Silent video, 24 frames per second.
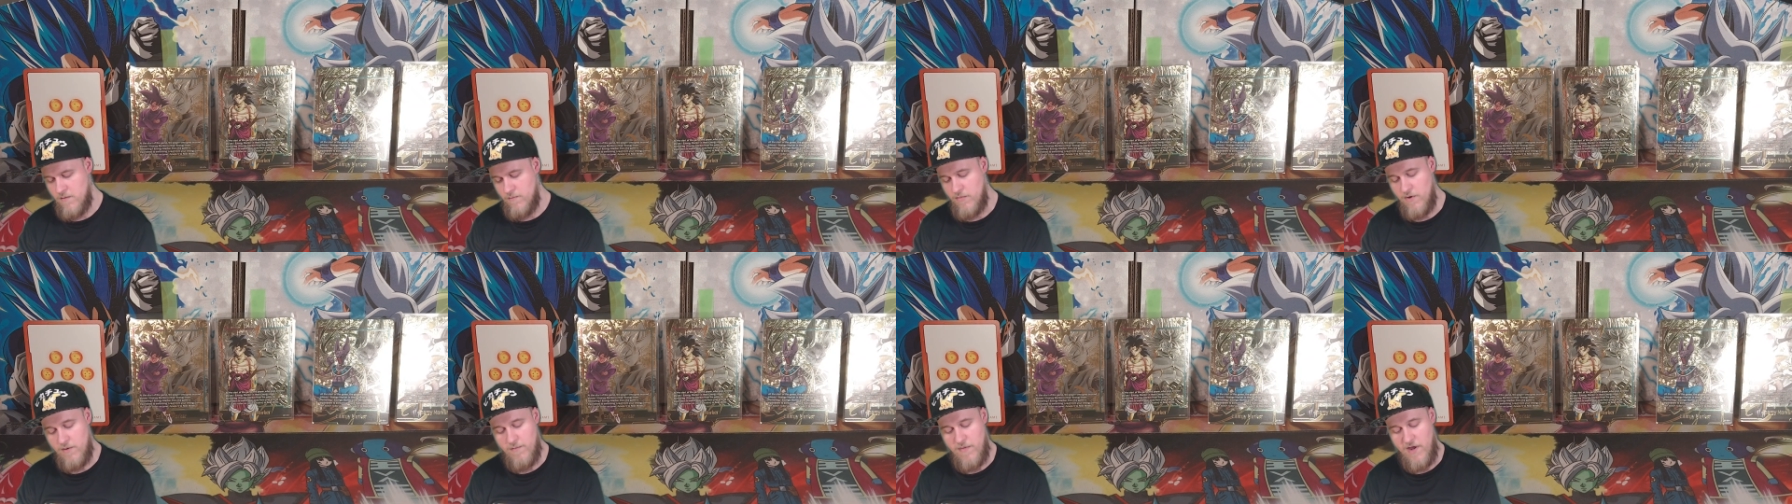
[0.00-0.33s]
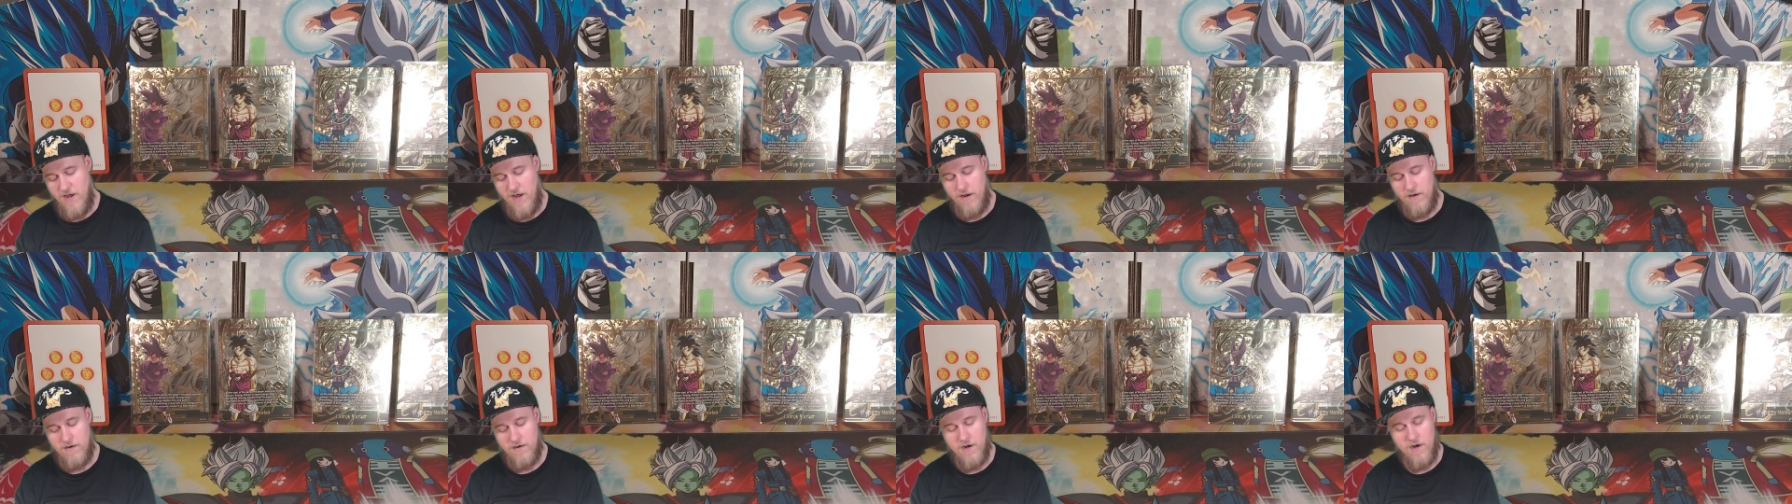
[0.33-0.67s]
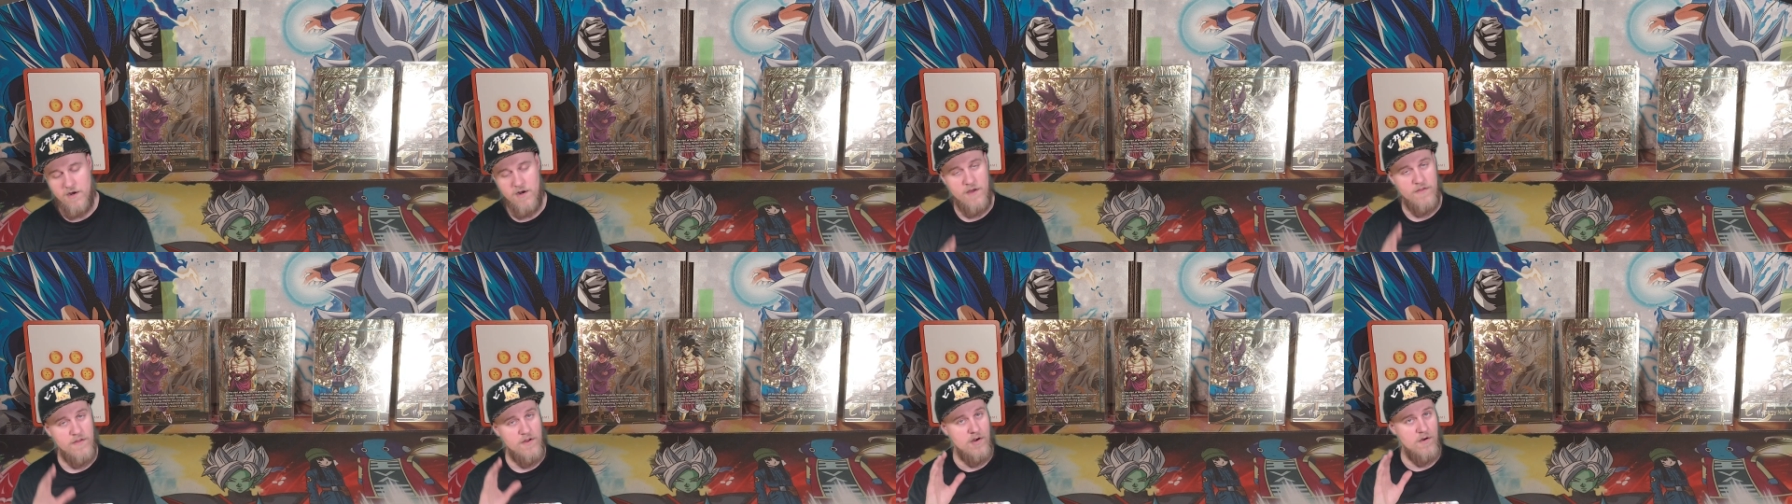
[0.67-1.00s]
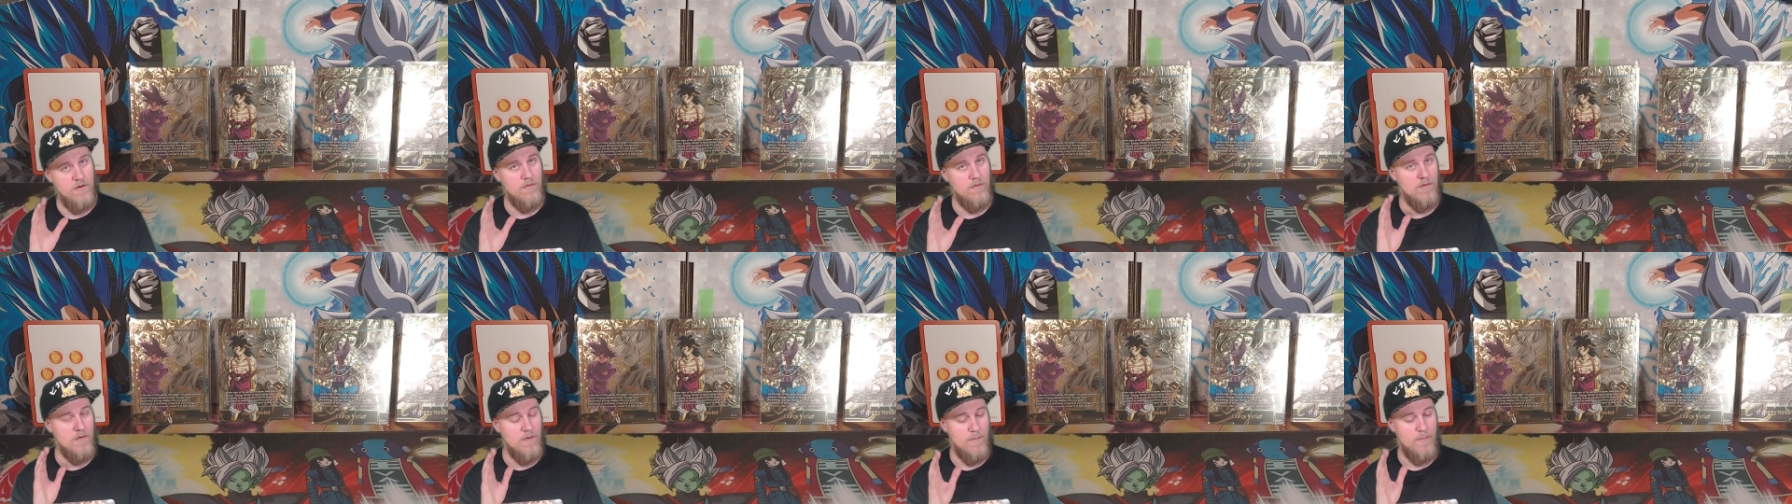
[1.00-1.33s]
But man,
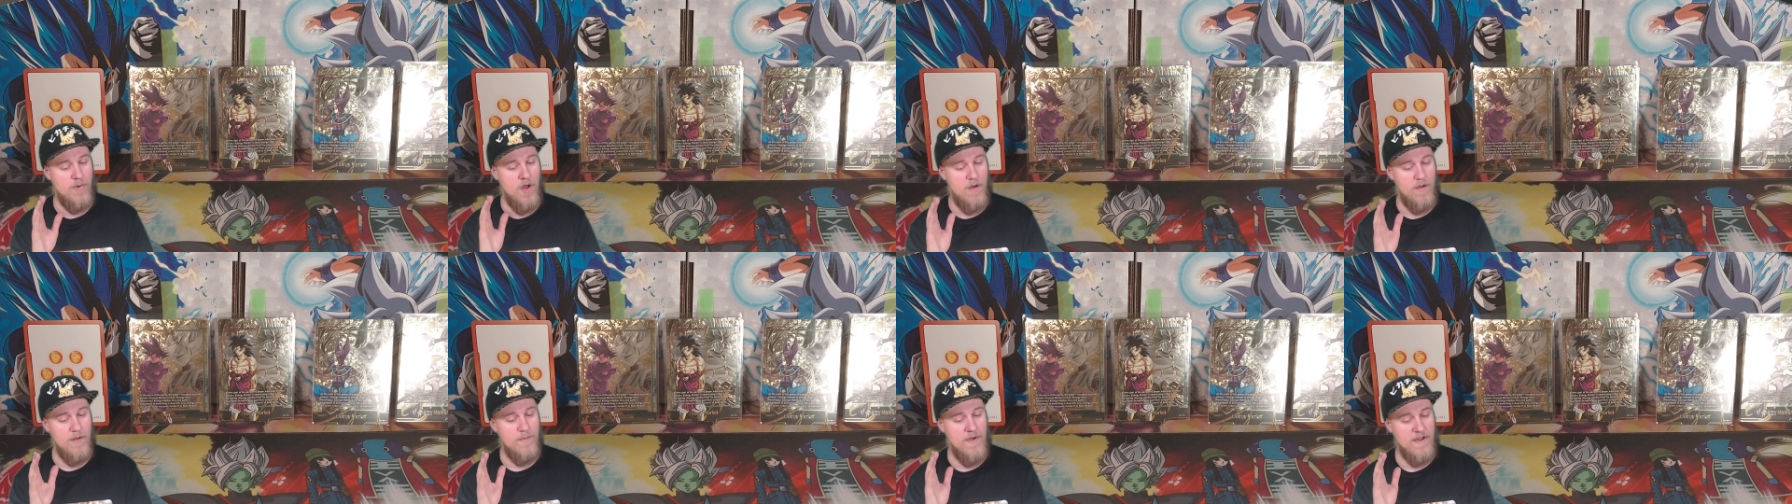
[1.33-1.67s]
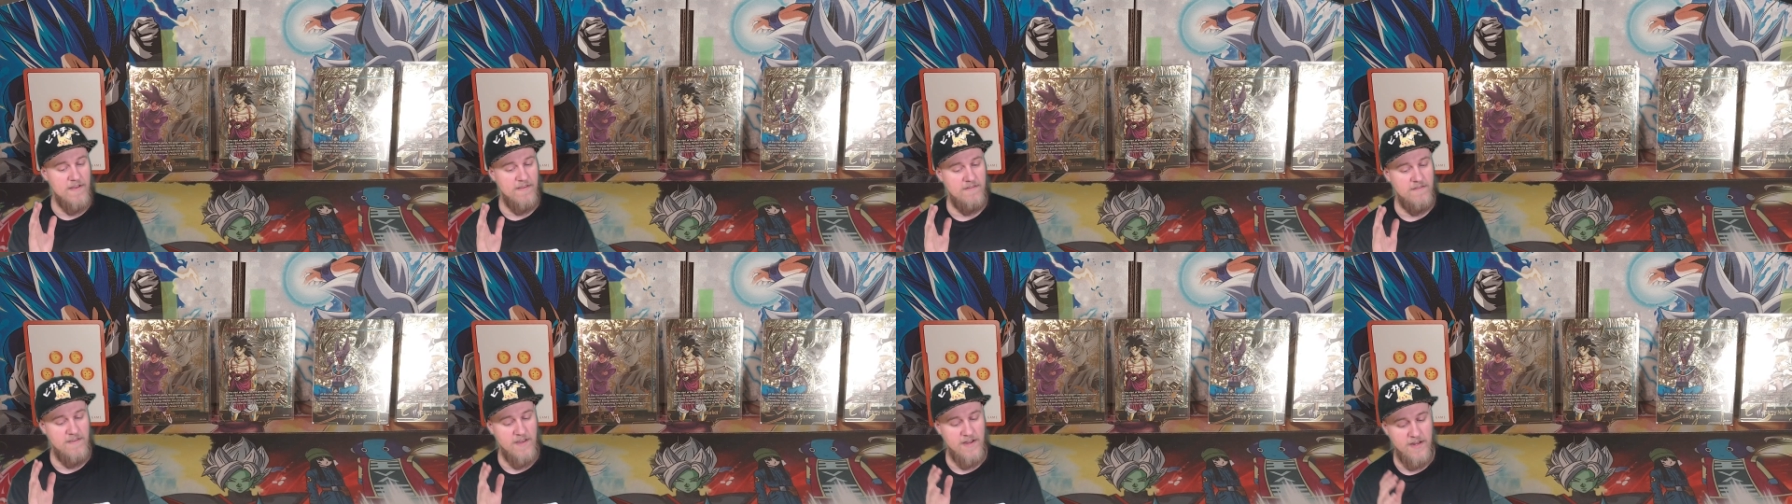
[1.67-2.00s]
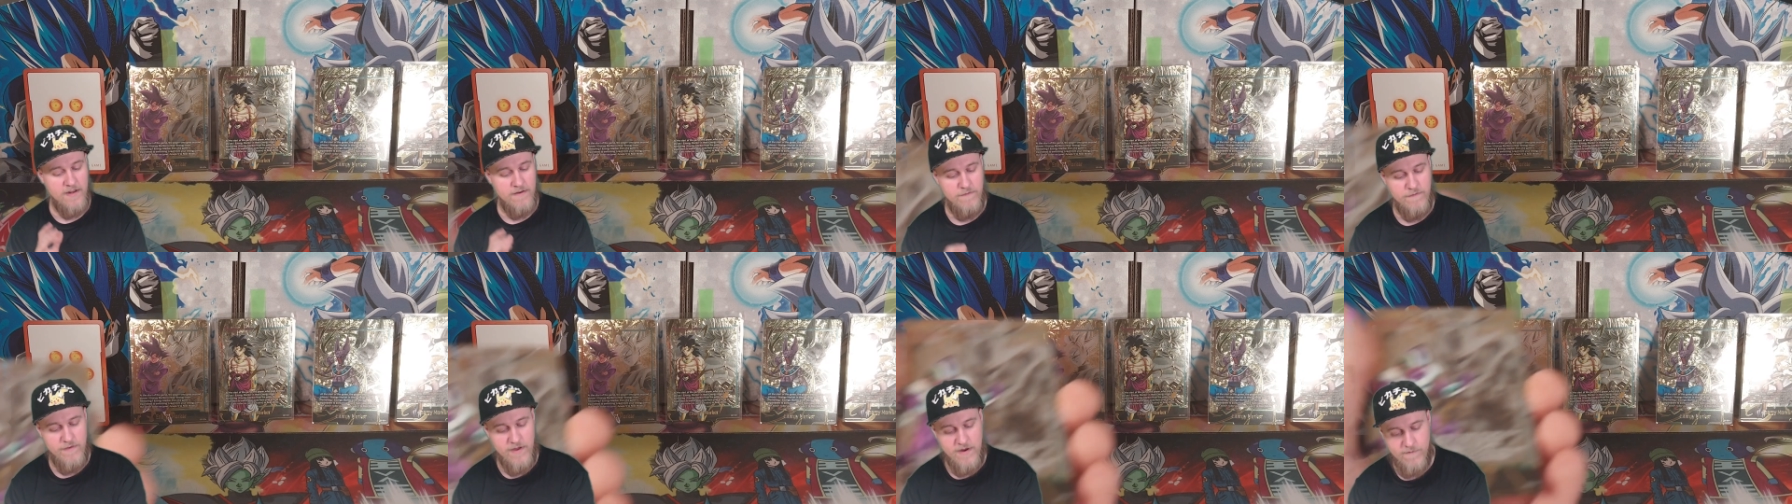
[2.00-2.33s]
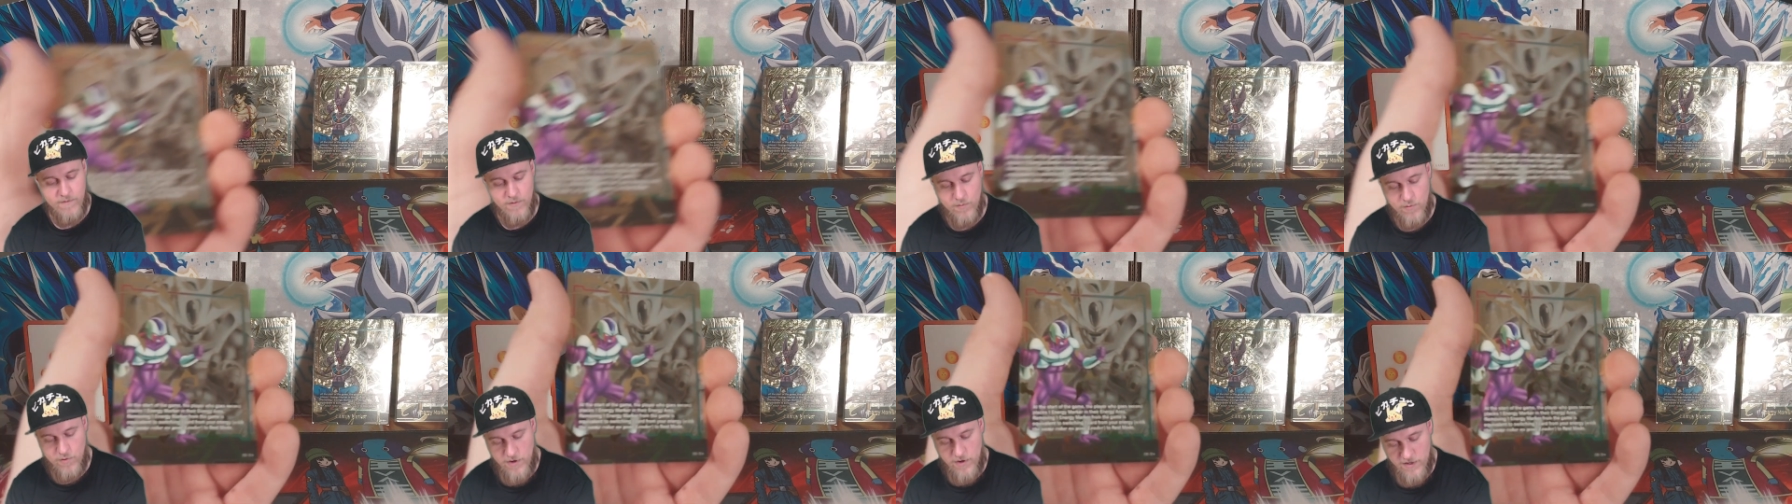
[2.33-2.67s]
probably my second
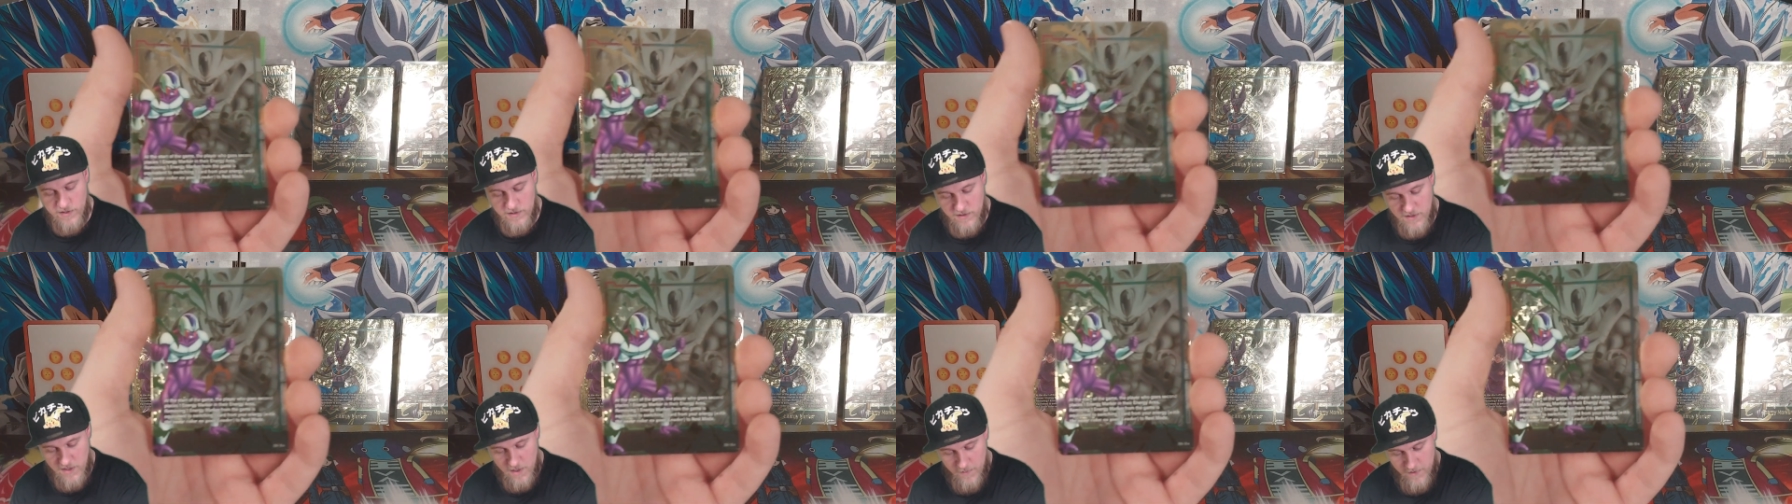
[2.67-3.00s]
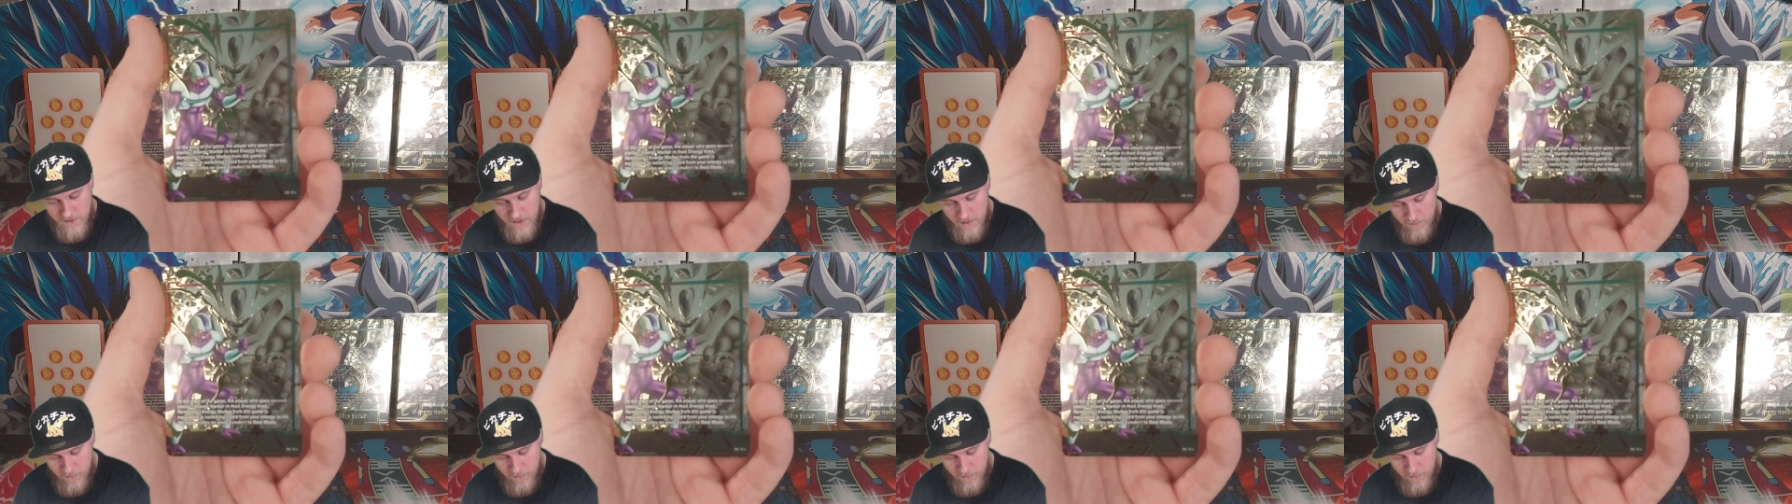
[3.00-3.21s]
favorite one coming up